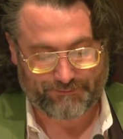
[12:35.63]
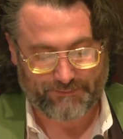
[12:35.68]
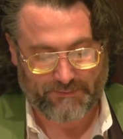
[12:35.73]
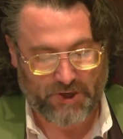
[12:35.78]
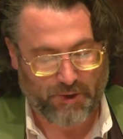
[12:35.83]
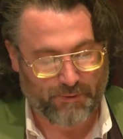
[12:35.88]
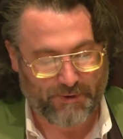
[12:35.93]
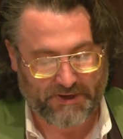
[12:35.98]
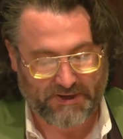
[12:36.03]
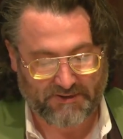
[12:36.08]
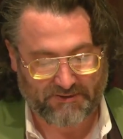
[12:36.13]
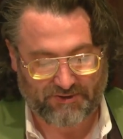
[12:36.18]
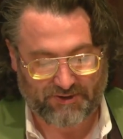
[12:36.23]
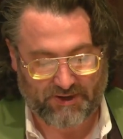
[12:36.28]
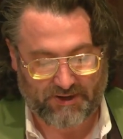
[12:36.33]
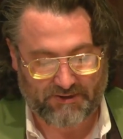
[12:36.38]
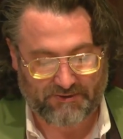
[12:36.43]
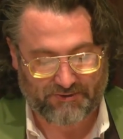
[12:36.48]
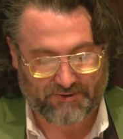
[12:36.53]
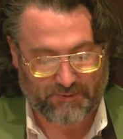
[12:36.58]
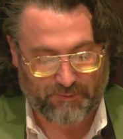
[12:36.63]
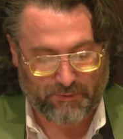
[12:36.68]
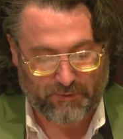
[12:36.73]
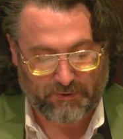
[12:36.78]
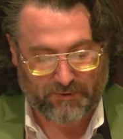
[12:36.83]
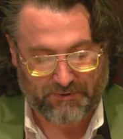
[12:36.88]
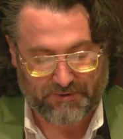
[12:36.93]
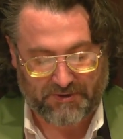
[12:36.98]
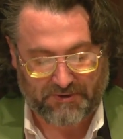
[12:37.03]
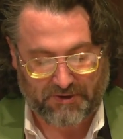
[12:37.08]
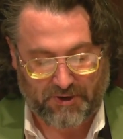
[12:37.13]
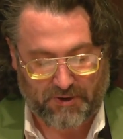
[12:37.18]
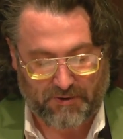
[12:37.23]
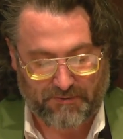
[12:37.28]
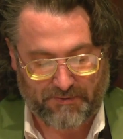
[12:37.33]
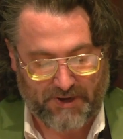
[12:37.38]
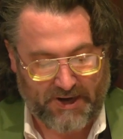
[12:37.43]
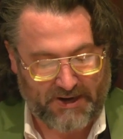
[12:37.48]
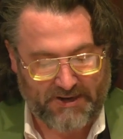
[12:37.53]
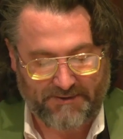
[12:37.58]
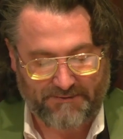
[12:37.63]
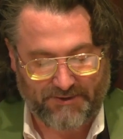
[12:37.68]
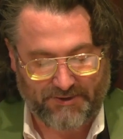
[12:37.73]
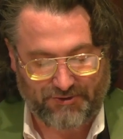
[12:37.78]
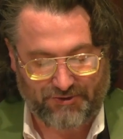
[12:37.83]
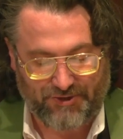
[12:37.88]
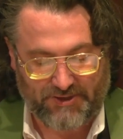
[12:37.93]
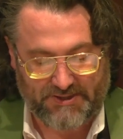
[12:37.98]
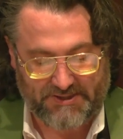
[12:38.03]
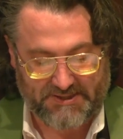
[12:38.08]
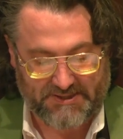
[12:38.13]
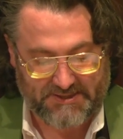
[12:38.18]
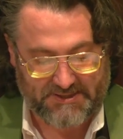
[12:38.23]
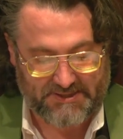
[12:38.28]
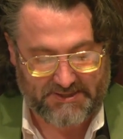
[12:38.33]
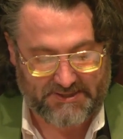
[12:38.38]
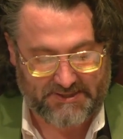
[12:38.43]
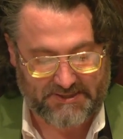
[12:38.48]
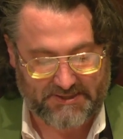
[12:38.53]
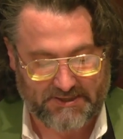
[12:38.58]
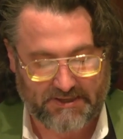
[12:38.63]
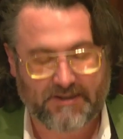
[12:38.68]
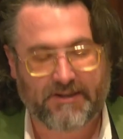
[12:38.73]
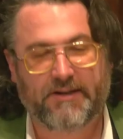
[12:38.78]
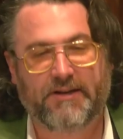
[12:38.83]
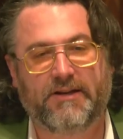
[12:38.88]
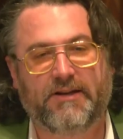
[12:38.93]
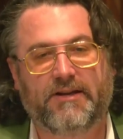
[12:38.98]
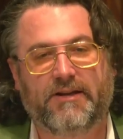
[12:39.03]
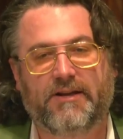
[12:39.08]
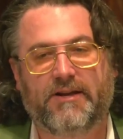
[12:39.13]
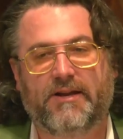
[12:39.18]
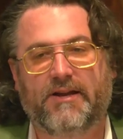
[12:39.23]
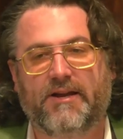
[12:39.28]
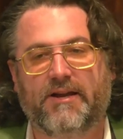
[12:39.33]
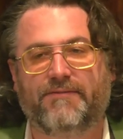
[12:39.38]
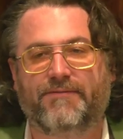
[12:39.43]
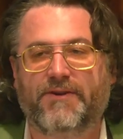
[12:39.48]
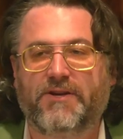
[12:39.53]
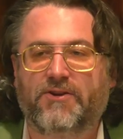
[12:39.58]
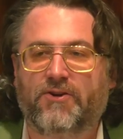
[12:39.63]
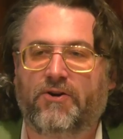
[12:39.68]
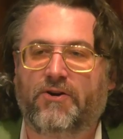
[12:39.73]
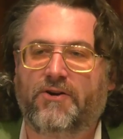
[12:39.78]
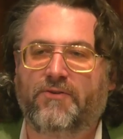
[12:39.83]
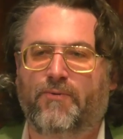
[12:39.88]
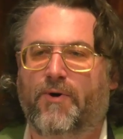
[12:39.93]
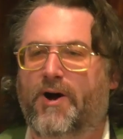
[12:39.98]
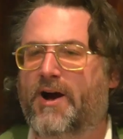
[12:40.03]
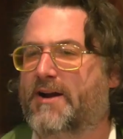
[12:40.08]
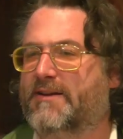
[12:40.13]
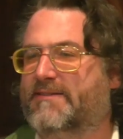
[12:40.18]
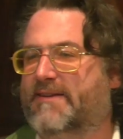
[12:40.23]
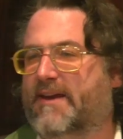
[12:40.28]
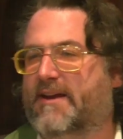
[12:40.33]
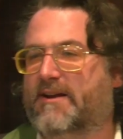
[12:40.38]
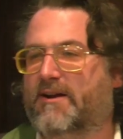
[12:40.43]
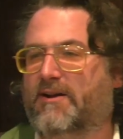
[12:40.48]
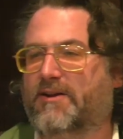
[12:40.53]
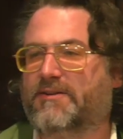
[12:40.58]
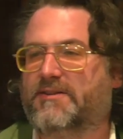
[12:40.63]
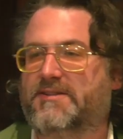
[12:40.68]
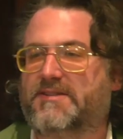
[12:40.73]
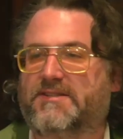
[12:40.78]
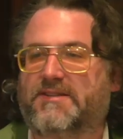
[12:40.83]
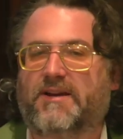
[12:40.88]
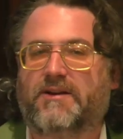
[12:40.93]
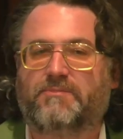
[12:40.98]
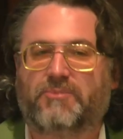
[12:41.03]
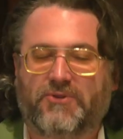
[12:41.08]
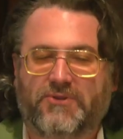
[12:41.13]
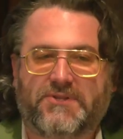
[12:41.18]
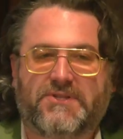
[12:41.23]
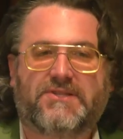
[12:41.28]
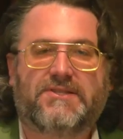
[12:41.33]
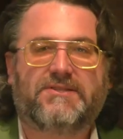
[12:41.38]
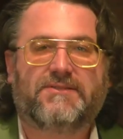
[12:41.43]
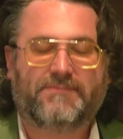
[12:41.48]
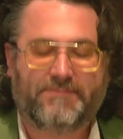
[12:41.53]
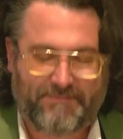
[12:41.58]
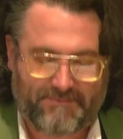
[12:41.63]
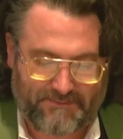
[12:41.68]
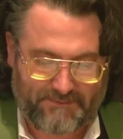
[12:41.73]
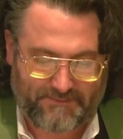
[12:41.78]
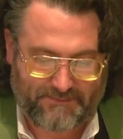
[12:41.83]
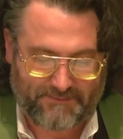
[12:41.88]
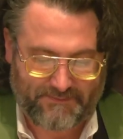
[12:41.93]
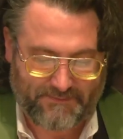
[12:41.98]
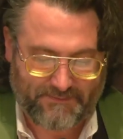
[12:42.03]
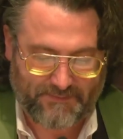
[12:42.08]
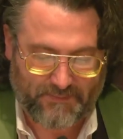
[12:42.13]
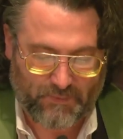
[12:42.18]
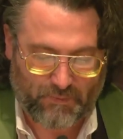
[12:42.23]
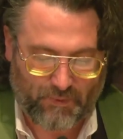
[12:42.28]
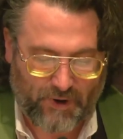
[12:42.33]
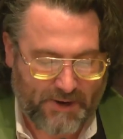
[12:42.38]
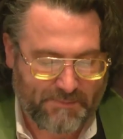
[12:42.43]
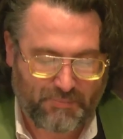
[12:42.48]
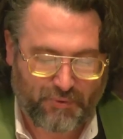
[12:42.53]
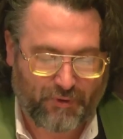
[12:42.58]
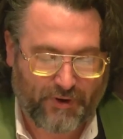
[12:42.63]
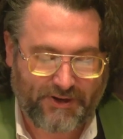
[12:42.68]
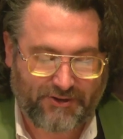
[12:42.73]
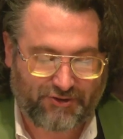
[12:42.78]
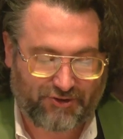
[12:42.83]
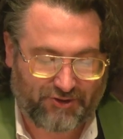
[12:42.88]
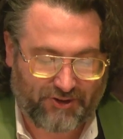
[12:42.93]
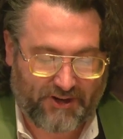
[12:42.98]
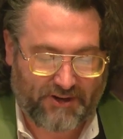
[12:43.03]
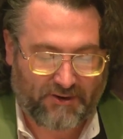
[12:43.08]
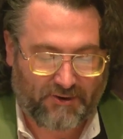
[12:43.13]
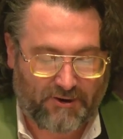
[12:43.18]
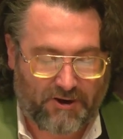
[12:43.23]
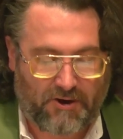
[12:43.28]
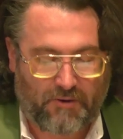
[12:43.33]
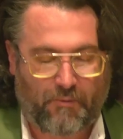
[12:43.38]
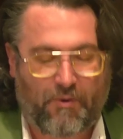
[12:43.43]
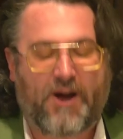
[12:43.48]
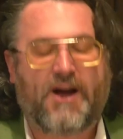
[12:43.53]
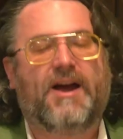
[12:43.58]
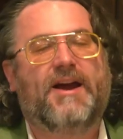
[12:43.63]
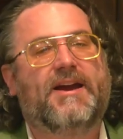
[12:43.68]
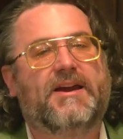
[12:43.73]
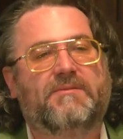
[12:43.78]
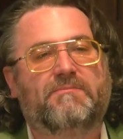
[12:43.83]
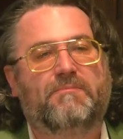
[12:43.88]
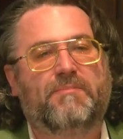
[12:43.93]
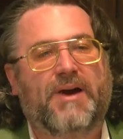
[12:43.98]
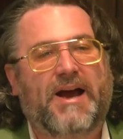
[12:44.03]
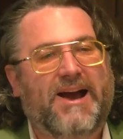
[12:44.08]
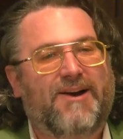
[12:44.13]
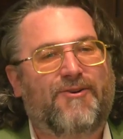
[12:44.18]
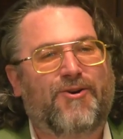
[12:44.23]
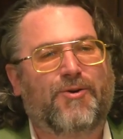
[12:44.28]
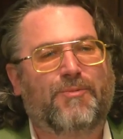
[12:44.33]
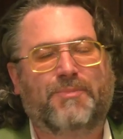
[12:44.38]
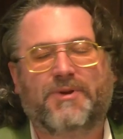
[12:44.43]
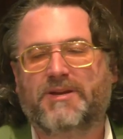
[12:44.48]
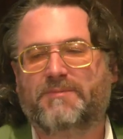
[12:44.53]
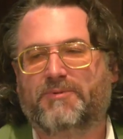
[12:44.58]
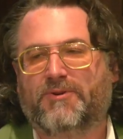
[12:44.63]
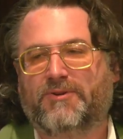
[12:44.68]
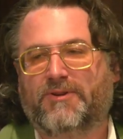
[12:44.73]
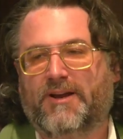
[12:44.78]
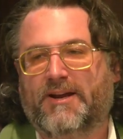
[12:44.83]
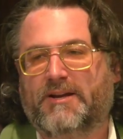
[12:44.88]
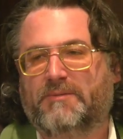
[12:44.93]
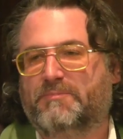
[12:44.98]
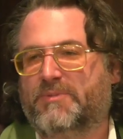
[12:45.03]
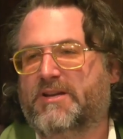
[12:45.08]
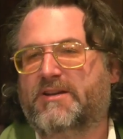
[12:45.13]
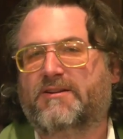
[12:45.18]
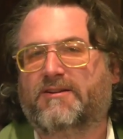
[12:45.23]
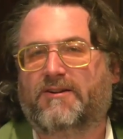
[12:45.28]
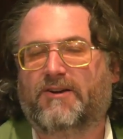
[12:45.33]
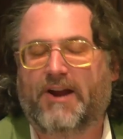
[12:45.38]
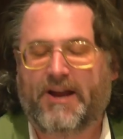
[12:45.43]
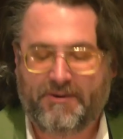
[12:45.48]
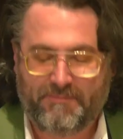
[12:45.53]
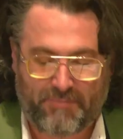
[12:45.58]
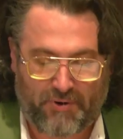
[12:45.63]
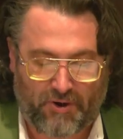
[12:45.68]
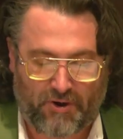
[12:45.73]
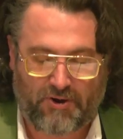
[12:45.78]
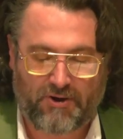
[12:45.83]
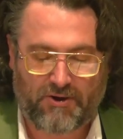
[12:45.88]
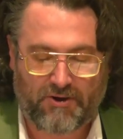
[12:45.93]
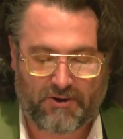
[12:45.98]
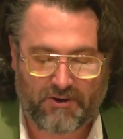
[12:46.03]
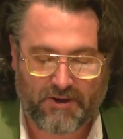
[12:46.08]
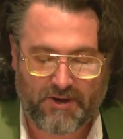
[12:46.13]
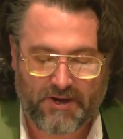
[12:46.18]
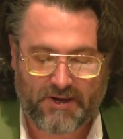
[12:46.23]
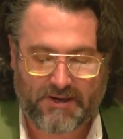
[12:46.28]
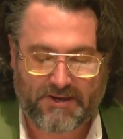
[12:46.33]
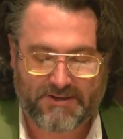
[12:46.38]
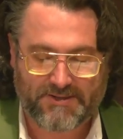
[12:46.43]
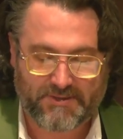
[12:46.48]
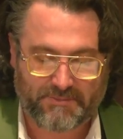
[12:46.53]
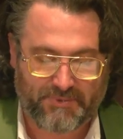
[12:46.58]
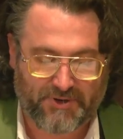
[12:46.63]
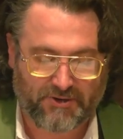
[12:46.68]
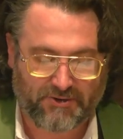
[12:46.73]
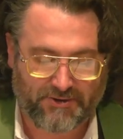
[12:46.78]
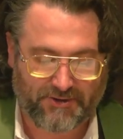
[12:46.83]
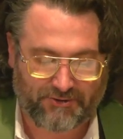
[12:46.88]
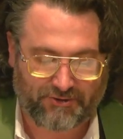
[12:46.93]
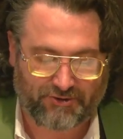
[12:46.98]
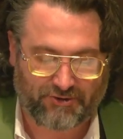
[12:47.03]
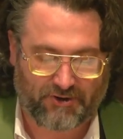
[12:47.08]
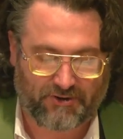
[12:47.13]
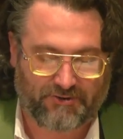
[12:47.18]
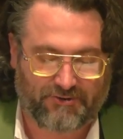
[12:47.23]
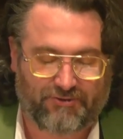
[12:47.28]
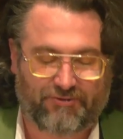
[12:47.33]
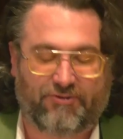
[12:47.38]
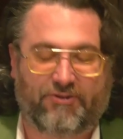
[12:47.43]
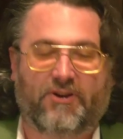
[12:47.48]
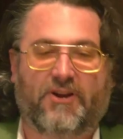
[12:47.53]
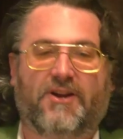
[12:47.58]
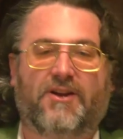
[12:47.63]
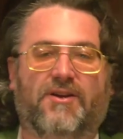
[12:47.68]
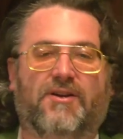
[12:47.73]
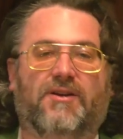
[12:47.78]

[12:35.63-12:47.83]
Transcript: No one can change the world alone, not even Jesus. If he could, why take on disciples? Why preach at all? Why empower people like Peter and Paul to build a church?